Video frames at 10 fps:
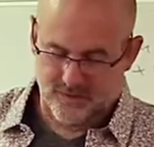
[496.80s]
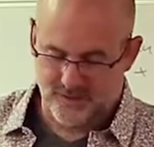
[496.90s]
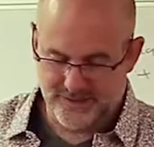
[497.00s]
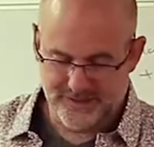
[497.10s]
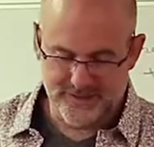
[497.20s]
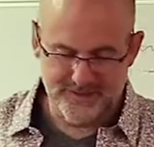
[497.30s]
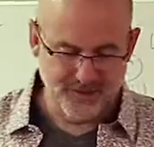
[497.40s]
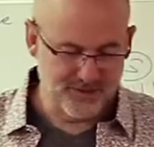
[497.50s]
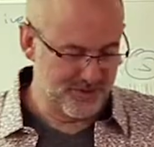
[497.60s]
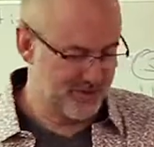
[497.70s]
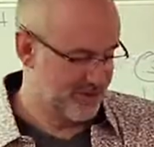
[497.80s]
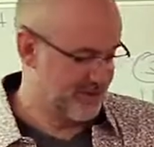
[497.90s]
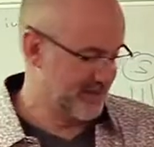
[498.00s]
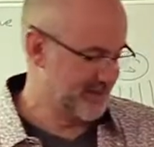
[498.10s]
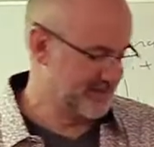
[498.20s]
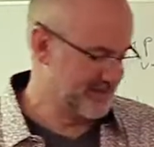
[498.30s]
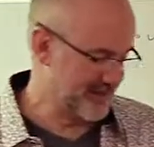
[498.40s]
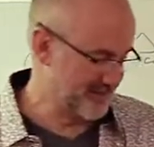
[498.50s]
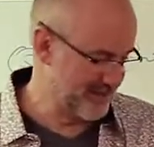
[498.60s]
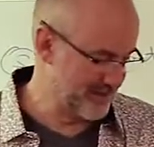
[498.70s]
Alrighty, so it's
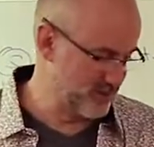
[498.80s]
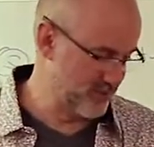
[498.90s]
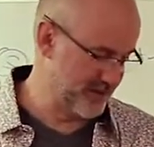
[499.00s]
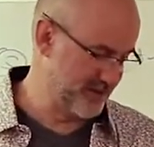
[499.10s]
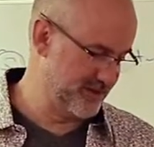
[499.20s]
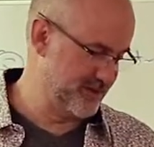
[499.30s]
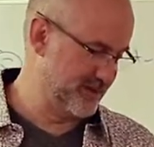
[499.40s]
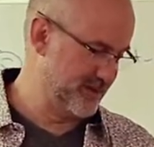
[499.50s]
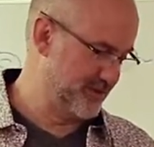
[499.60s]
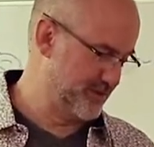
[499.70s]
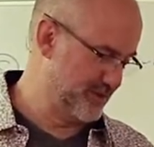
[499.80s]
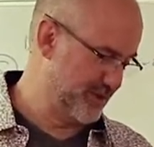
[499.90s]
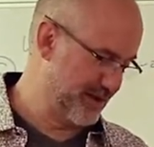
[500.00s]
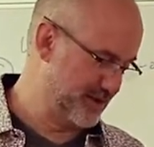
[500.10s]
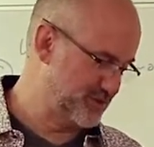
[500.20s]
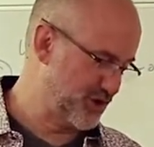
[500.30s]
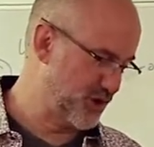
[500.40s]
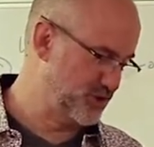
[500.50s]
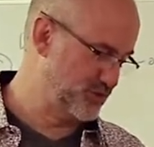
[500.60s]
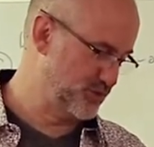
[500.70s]
coming up with uh,
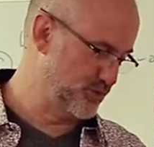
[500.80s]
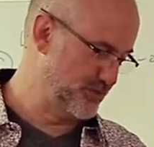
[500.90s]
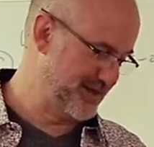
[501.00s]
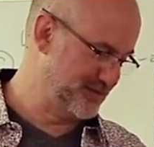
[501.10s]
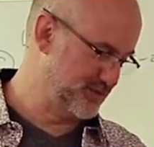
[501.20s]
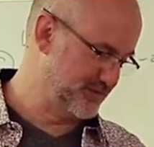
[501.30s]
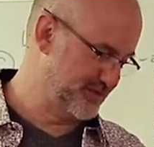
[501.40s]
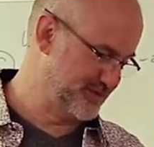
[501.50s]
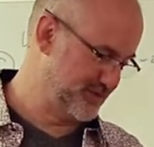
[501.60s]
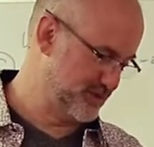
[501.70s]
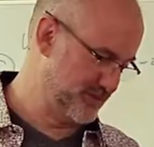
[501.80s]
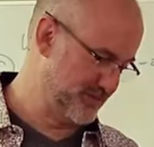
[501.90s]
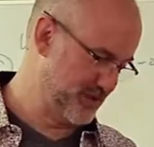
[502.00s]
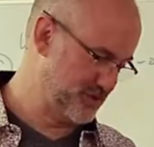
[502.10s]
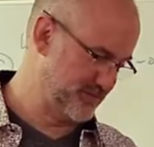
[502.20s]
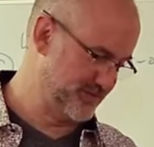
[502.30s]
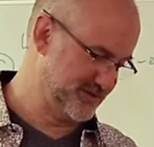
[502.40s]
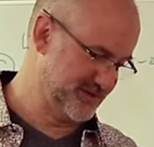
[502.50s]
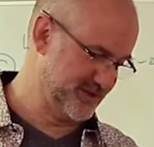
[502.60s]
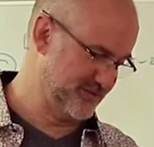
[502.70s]
total mental, physical, and emotional
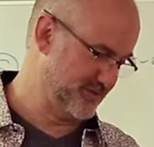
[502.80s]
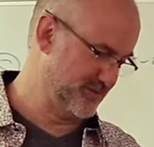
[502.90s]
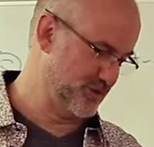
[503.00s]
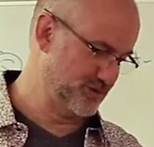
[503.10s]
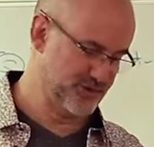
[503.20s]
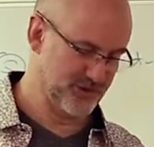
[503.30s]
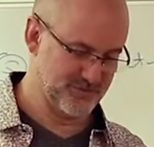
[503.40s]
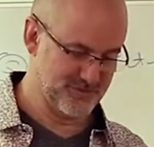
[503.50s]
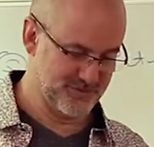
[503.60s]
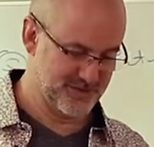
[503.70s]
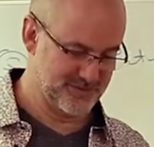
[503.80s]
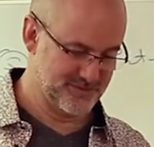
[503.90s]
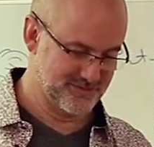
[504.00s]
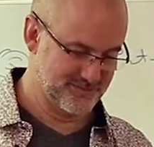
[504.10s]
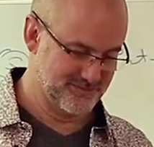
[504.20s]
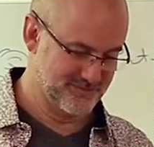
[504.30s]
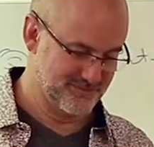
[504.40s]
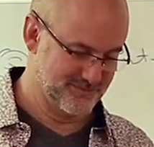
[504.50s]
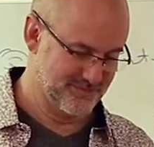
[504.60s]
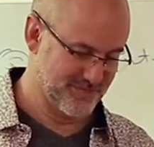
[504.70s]
fatigue from long term stress.
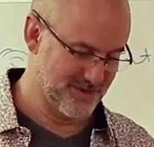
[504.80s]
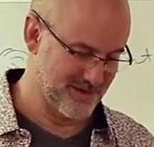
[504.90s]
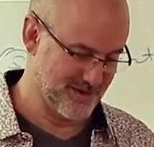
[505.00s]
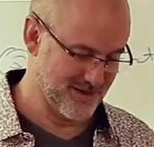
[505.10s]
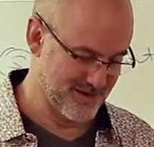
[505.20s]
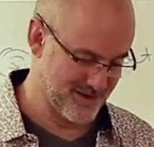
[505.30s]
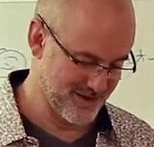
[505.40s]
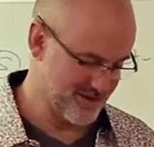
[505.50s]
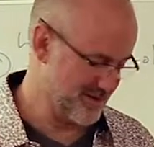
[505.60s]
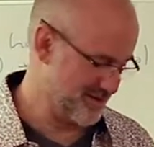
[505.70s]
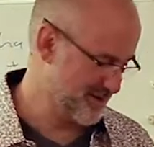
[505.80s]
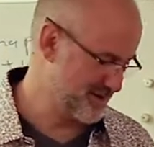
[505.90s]
There you go.